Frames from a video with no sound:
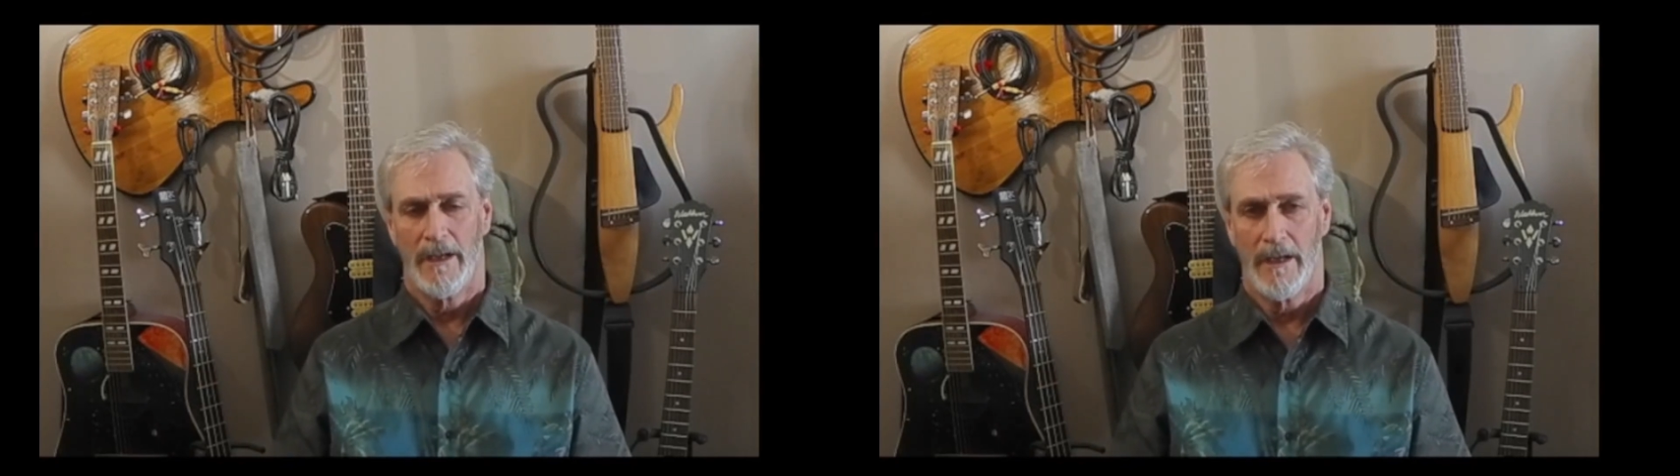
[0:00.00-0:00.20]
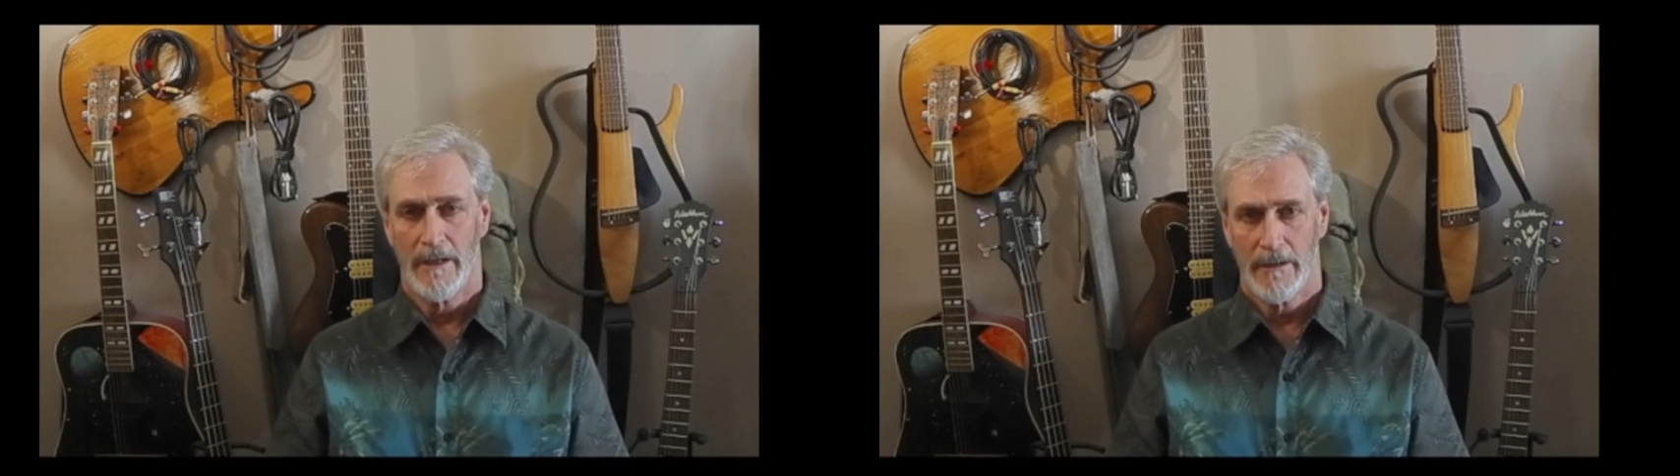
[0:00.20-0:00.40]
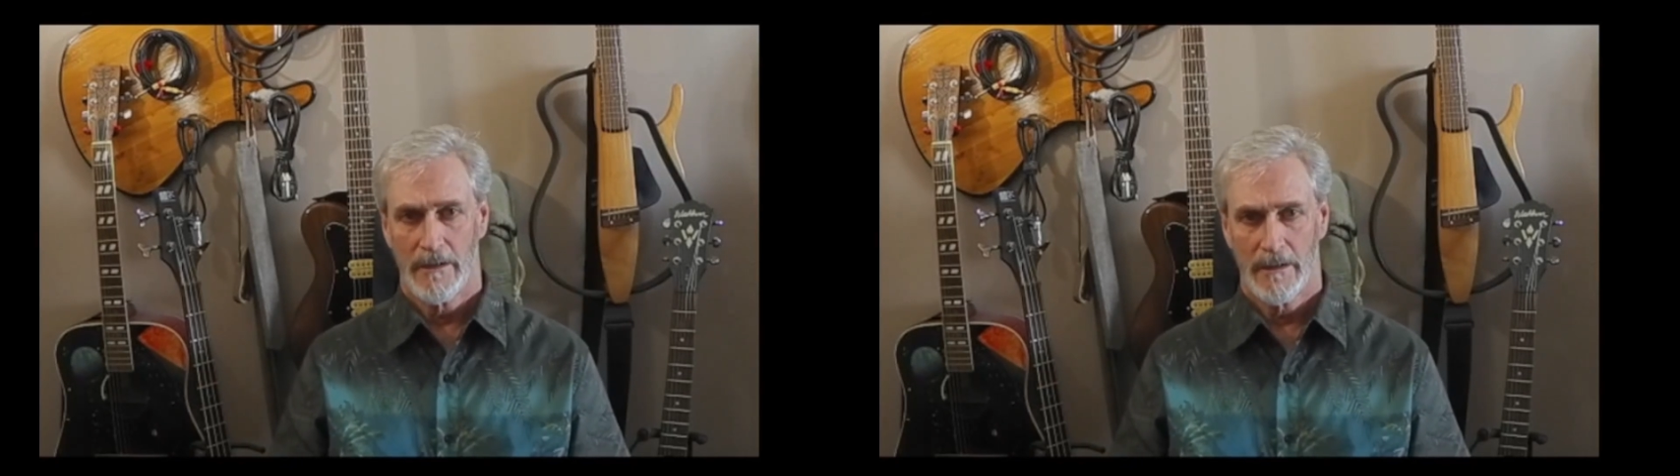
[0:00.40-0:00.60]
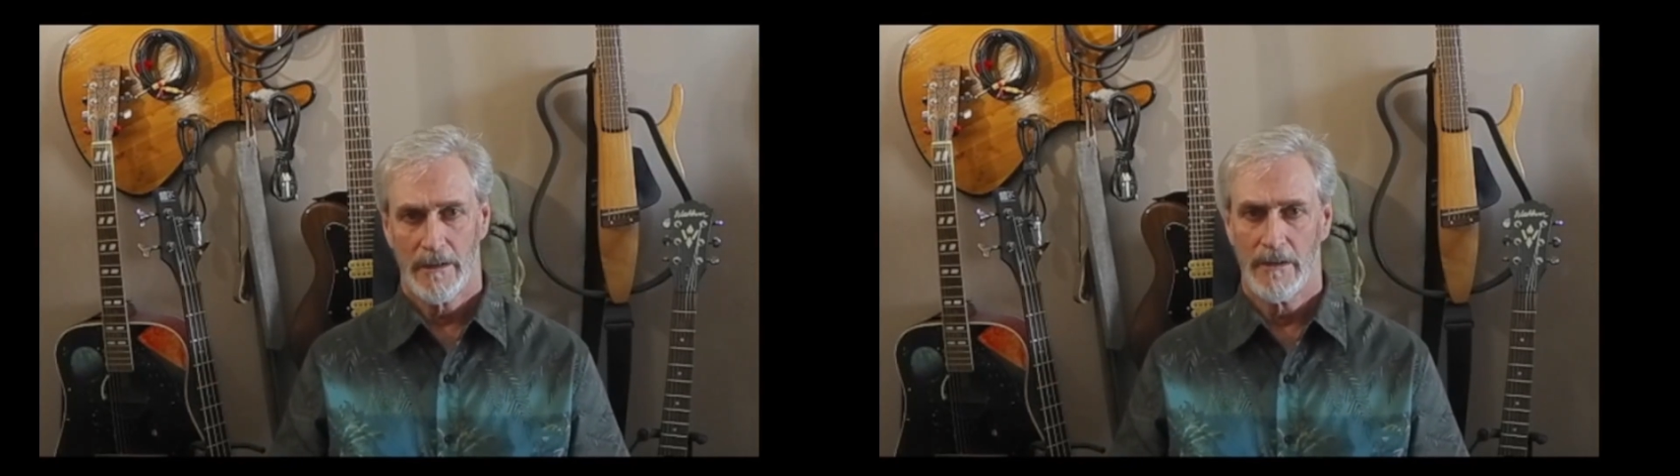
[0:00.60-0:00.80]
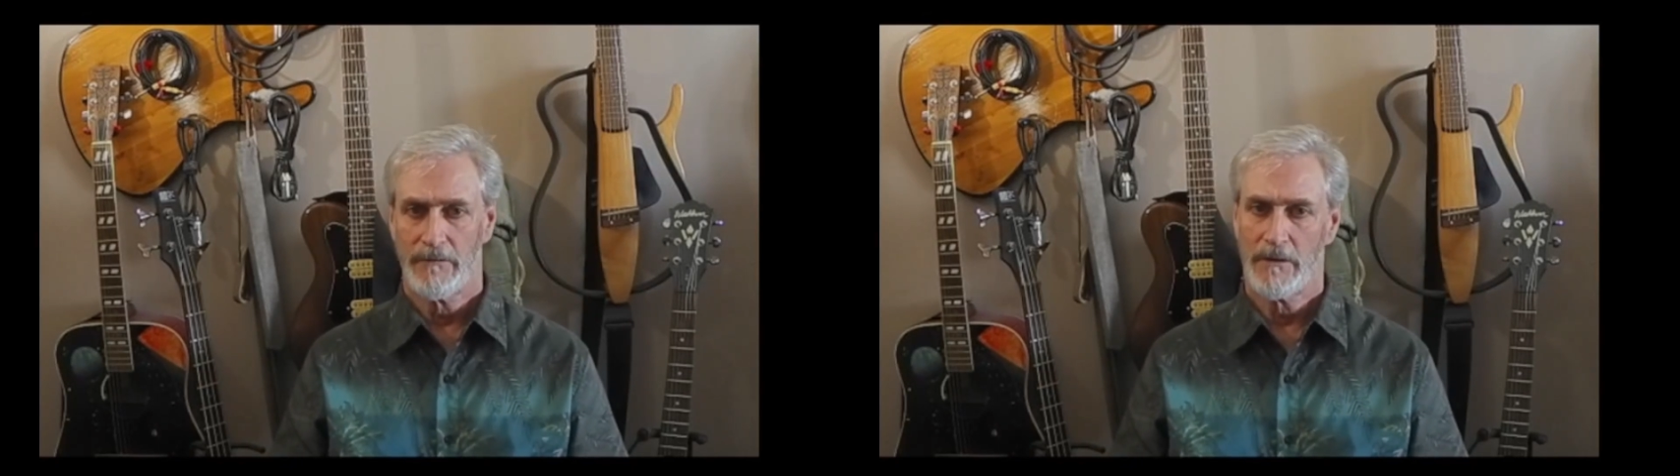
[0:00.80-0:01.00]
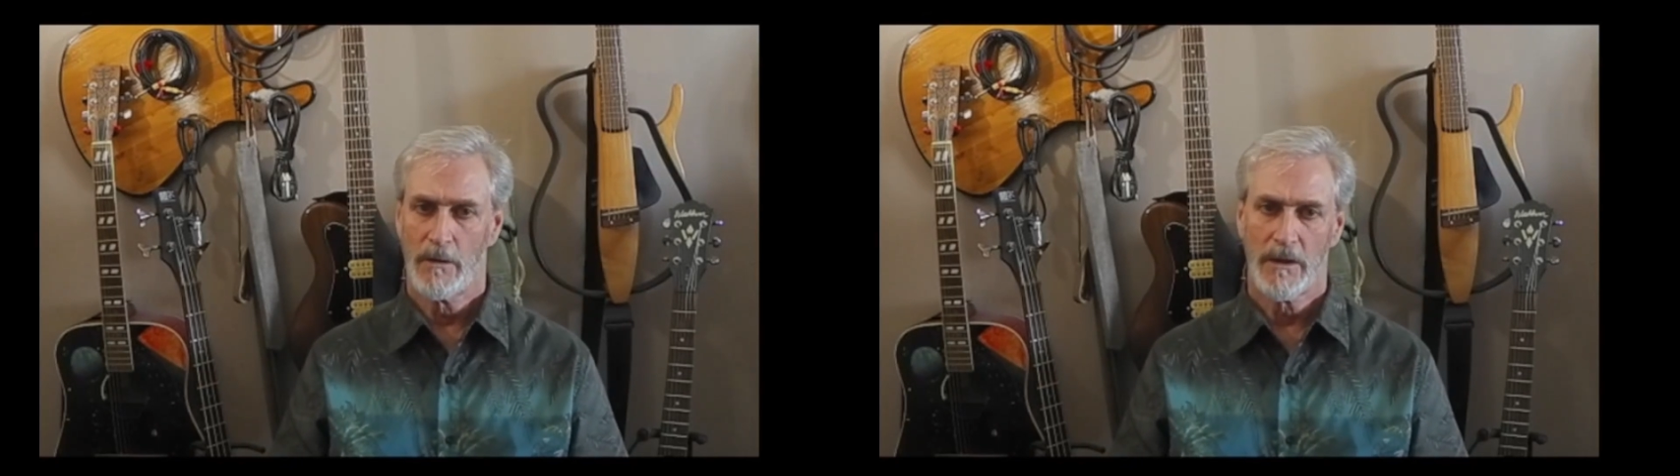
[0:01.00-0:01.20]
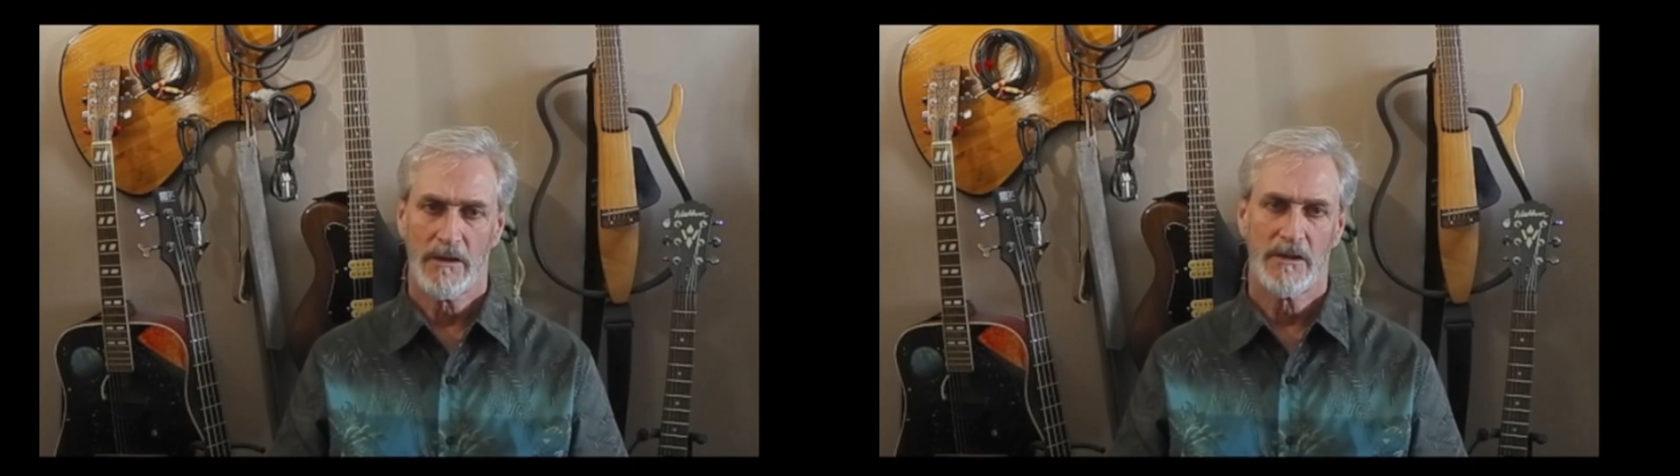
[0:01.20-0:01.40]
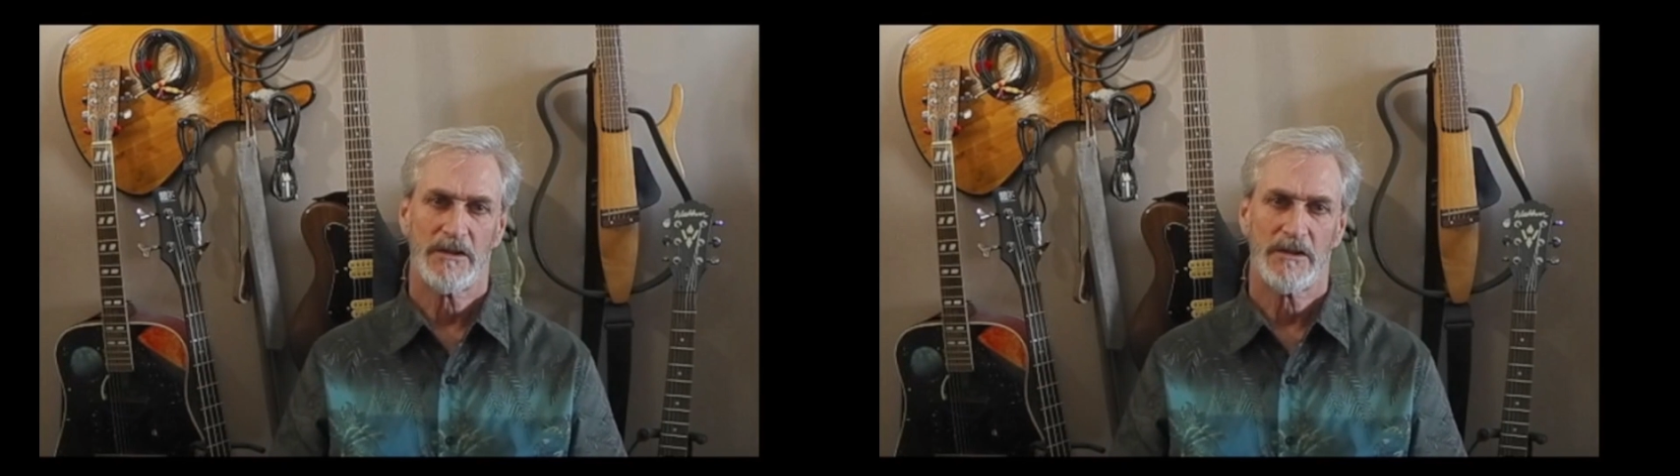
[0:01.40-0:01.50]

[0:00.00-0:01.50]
and if you look at the